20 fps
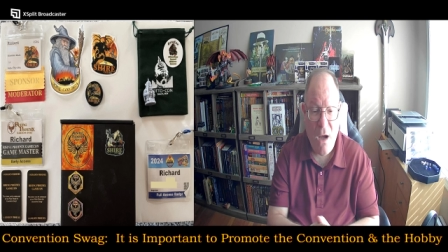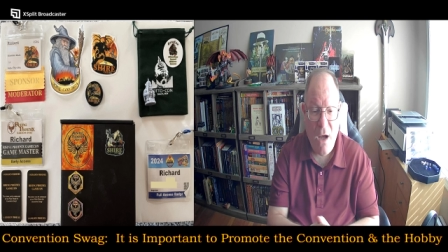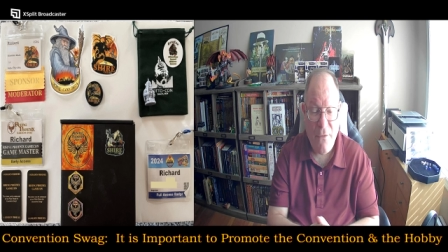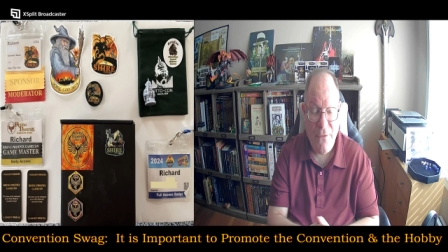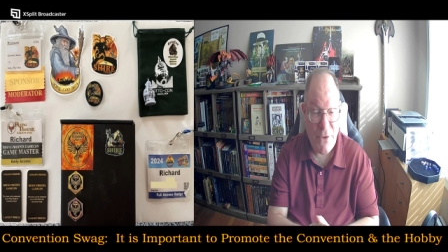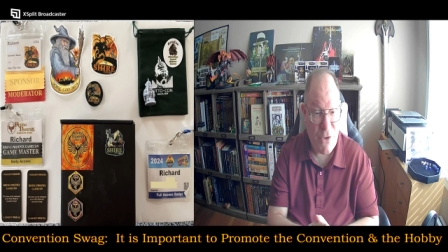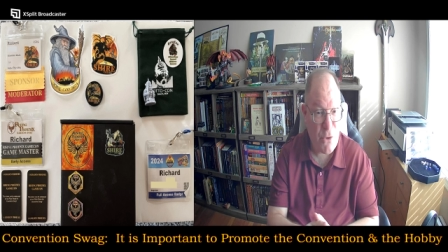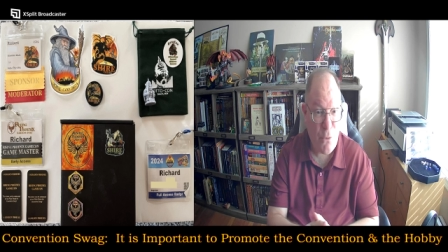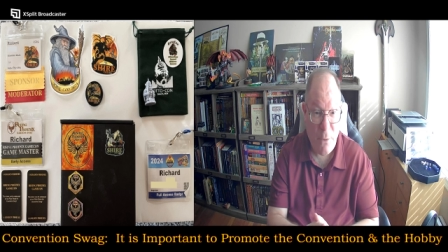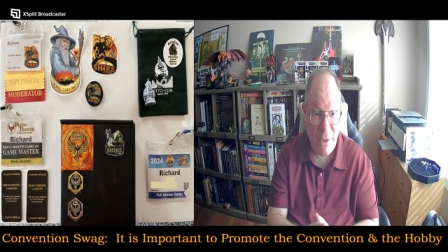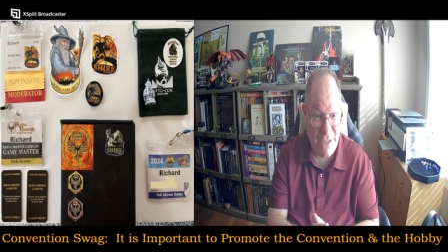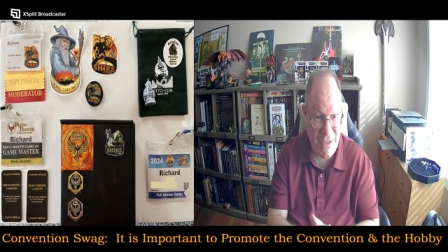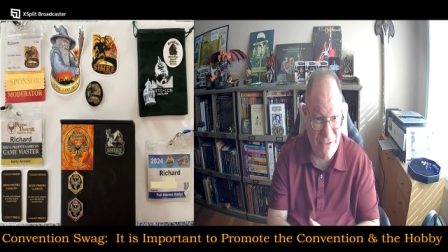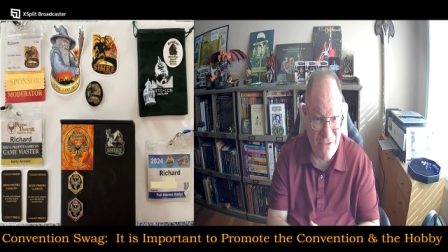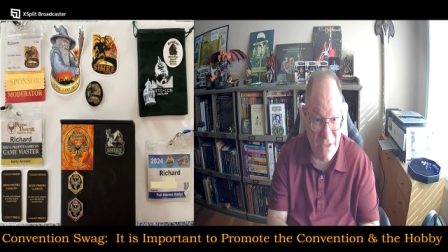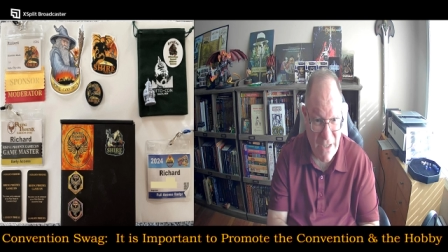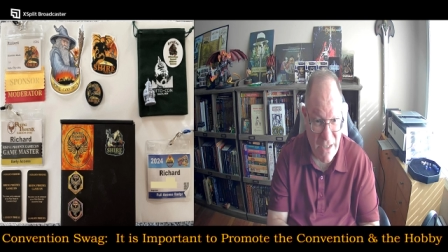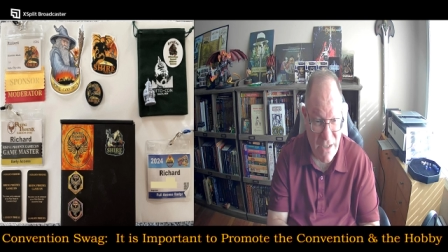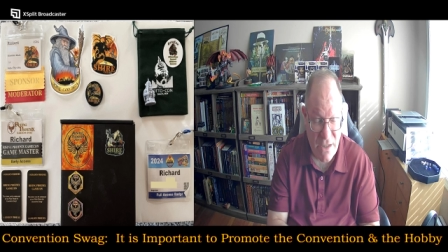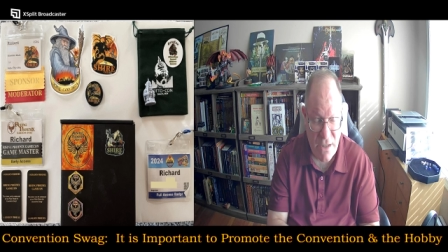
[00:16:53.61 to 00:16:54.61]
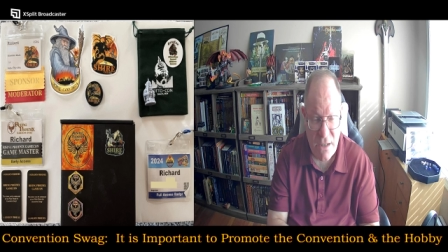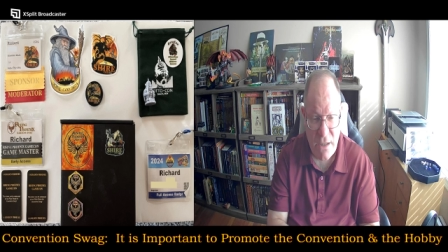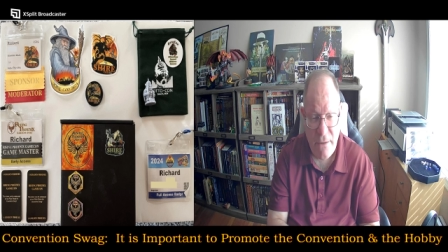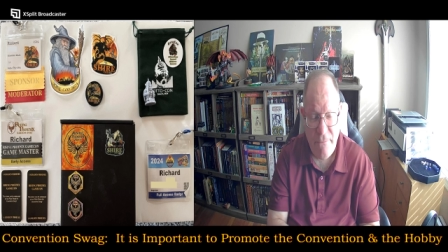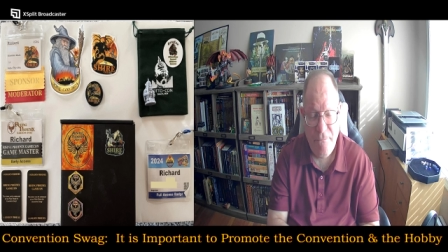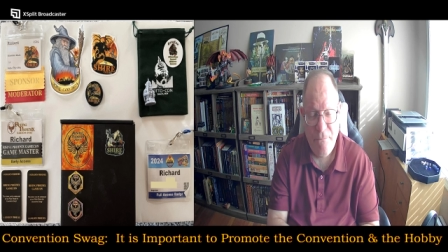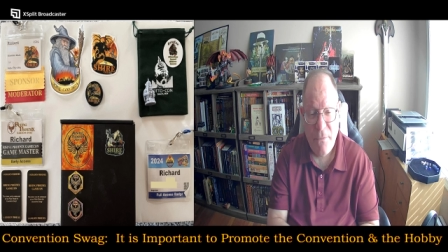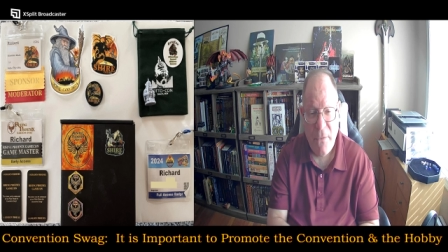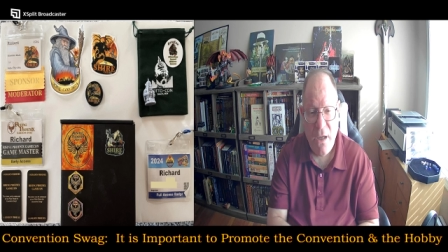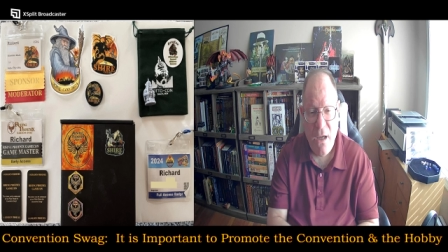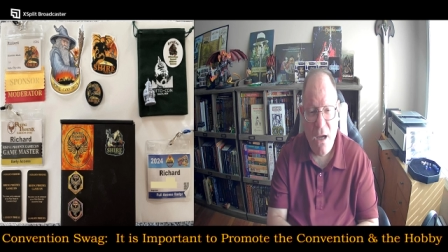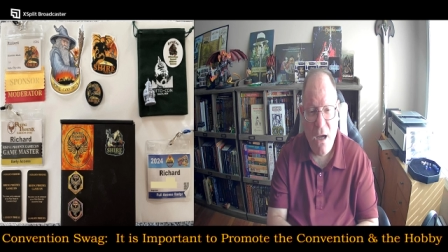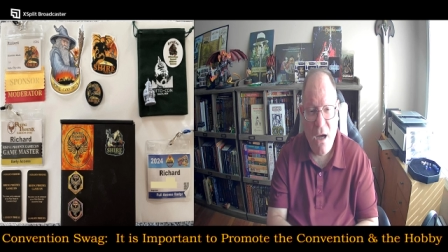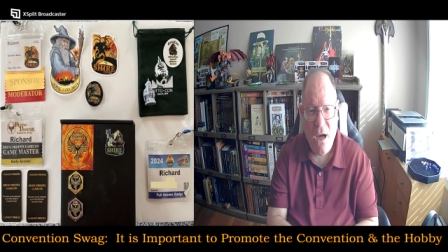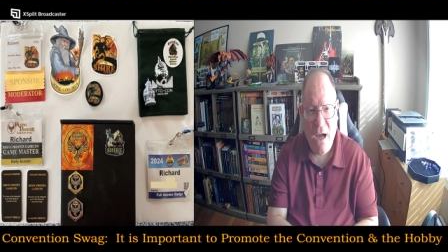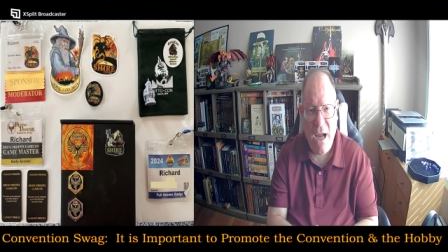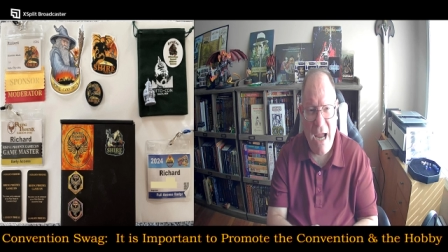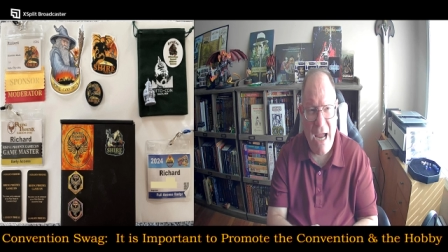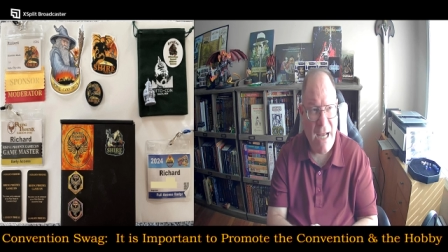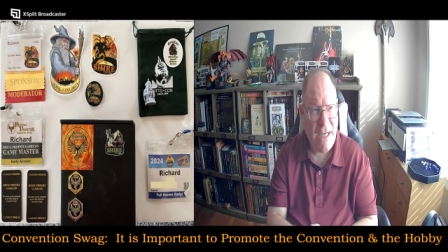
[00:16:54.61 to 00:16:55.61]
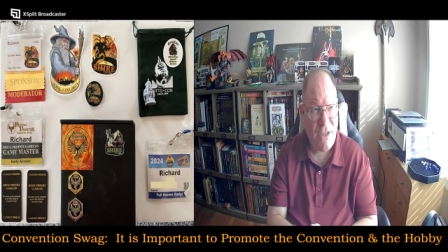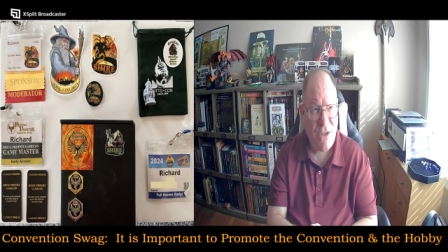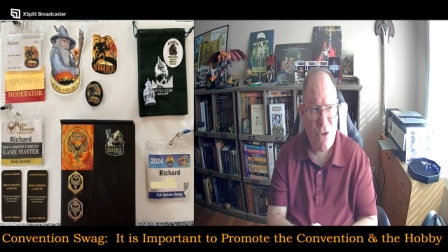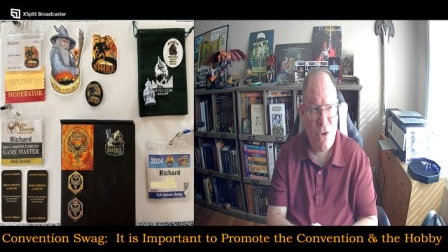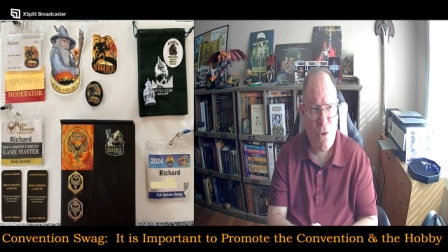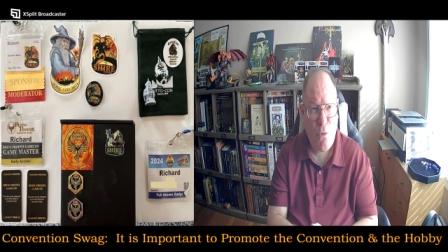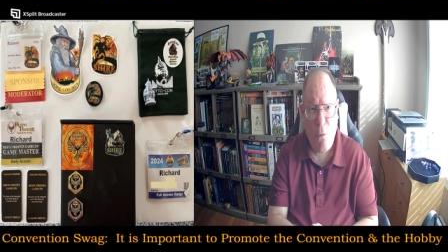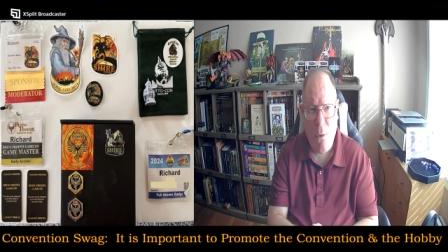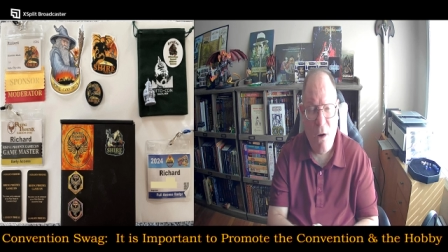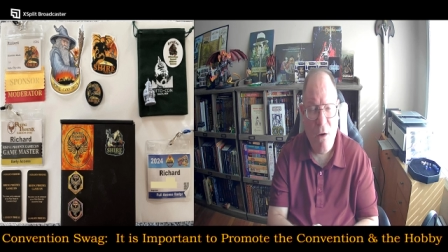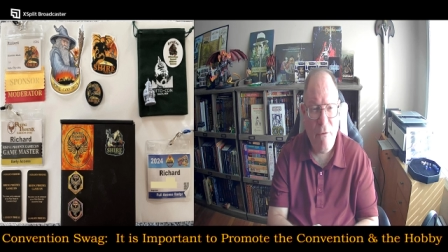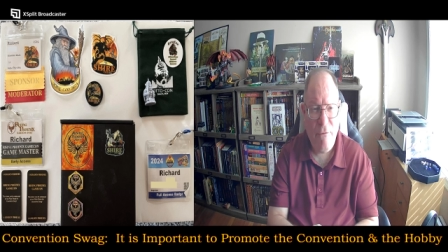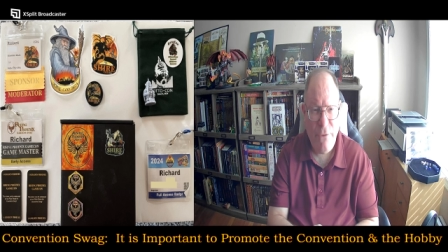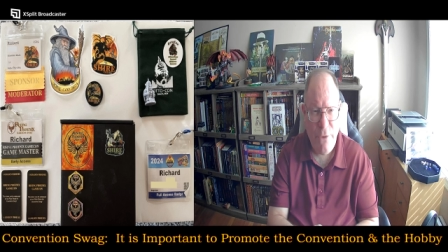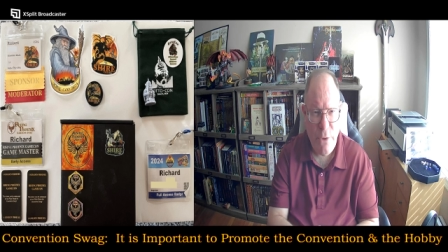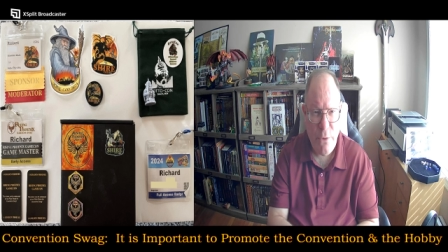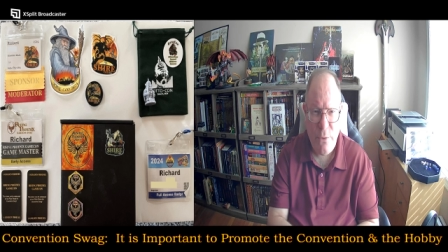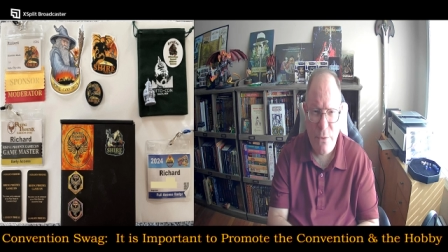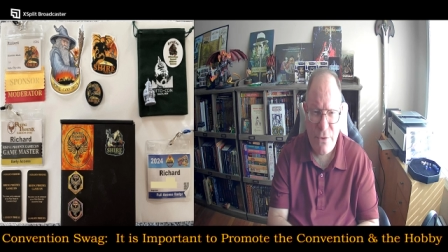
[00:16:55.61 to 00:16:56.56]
the 26th at 12 noon.